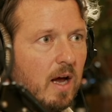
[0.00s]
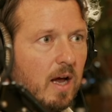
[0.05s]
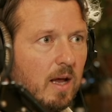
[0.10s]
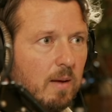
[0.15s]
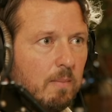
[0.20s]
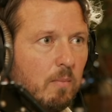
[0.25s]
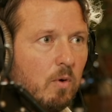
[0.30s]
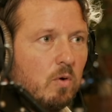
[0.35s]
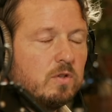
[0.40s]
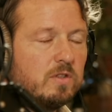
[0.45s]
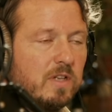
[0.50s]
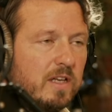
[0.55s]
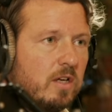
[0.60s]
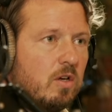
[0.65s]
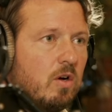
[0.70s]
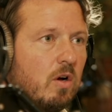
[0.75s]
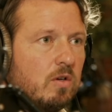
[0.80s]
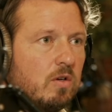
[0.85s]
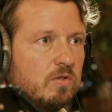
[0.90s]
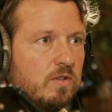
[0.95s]
I am mostly
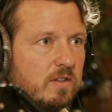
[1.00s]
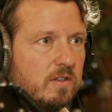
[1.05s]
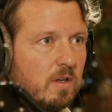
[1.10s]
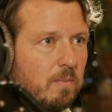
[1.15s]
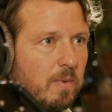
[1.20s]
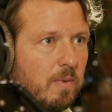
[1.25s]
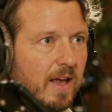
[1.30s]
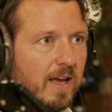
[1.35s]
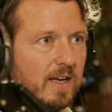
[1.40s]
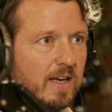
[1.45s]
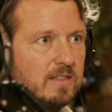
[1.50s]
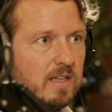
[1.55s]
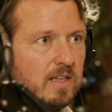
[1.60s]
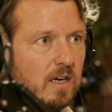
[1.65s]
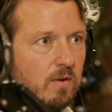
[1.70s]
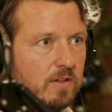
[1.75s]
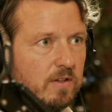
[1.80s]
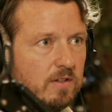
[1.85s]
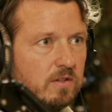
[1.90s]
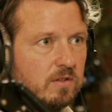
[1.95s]
contracted by
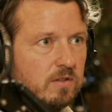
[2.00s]
accelerators.